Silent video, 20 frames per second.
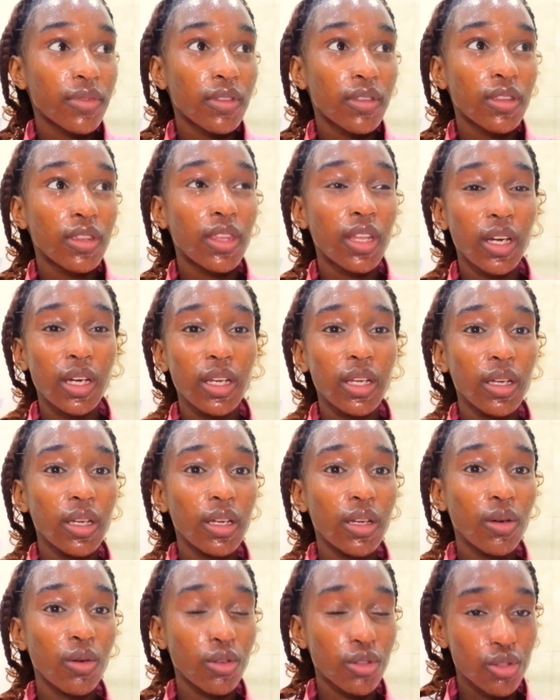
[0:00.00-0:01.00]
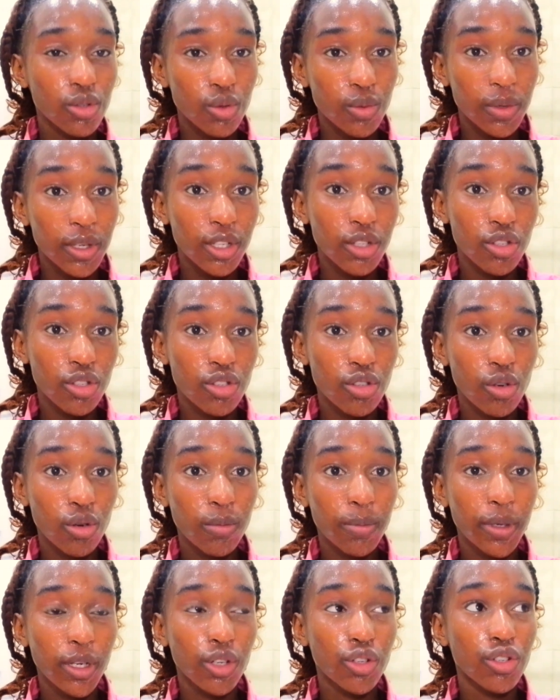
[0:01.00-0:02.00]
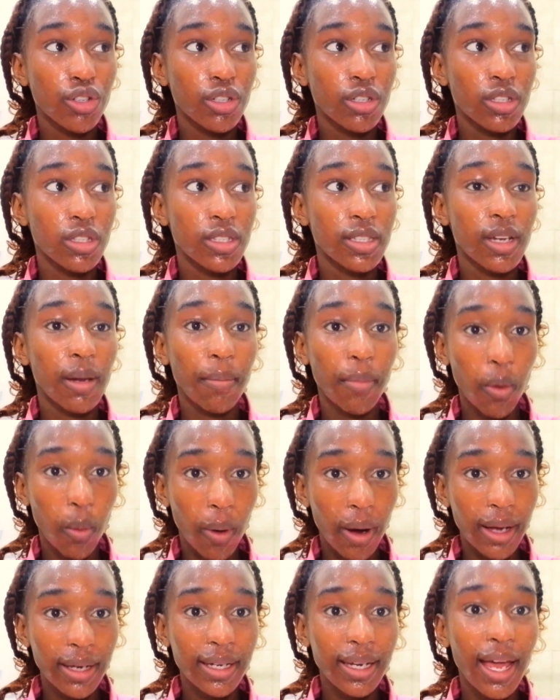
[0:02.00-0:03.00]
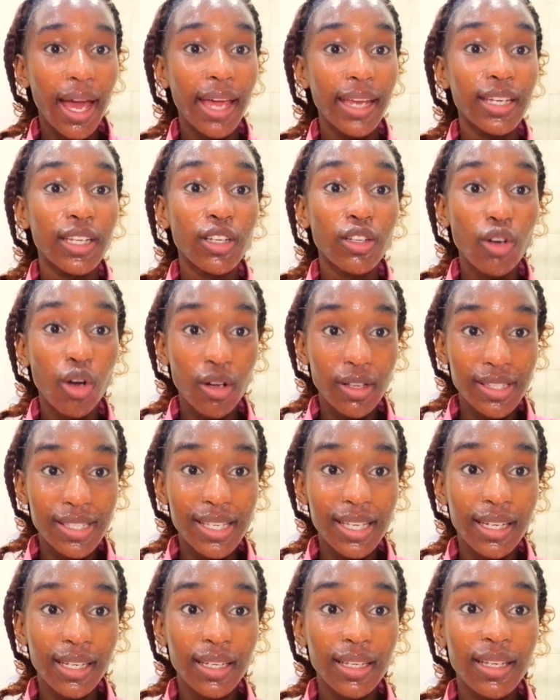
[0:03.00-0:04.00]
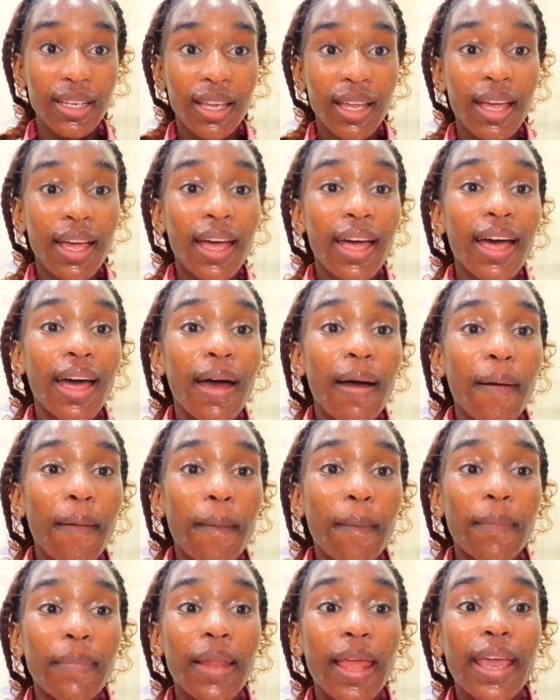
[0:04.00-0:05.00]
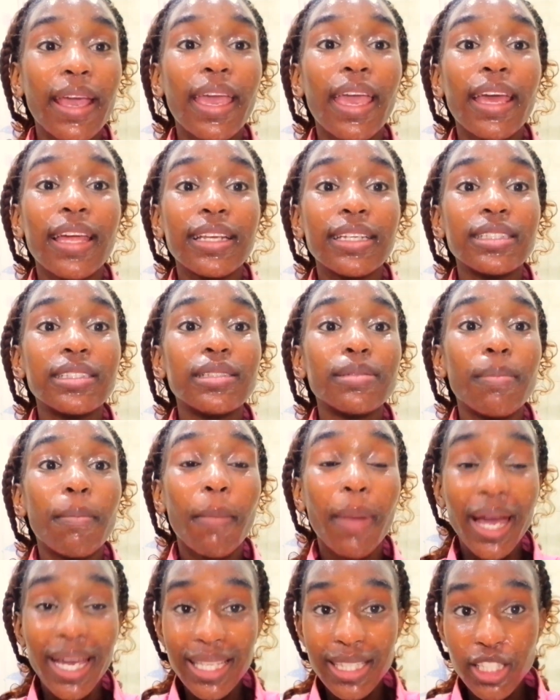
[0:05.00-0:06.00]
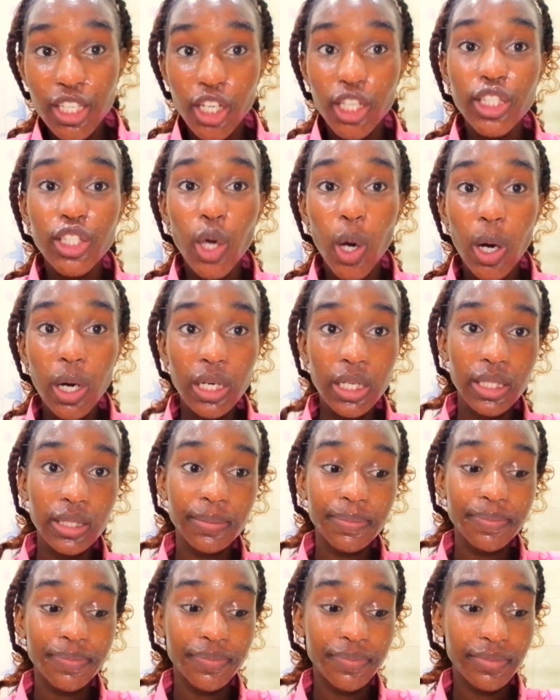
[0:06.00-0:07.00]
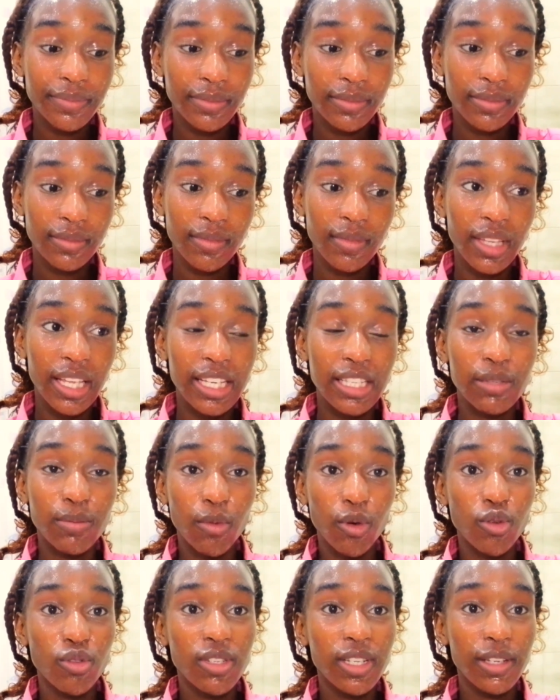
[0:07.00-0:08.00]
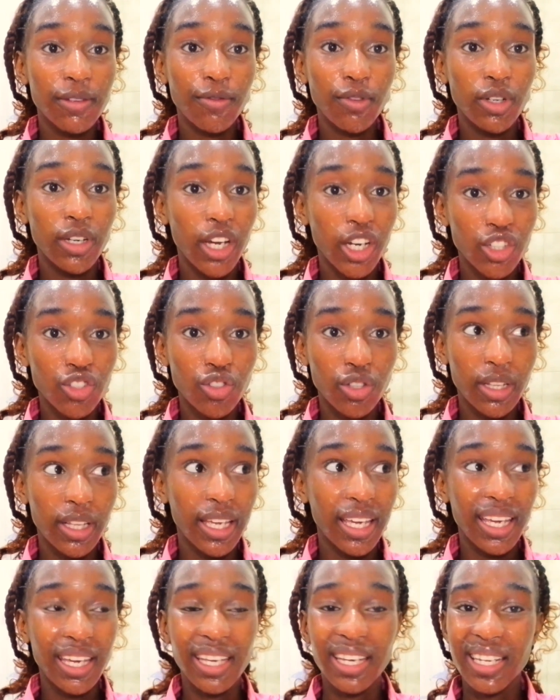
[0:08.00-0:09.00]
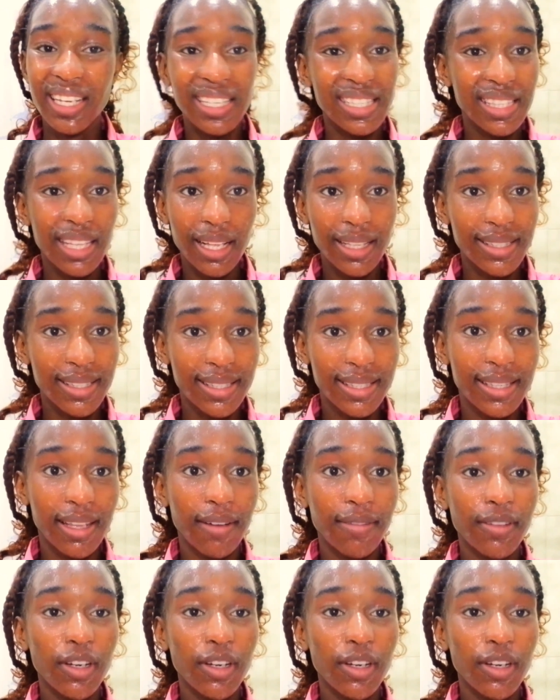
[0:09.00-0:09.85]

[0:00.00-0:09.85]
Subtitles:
3 or 2 weeks or so, because number one, I need content, like, and my TikTok is mostly for natural hair and hairstyles and stuff.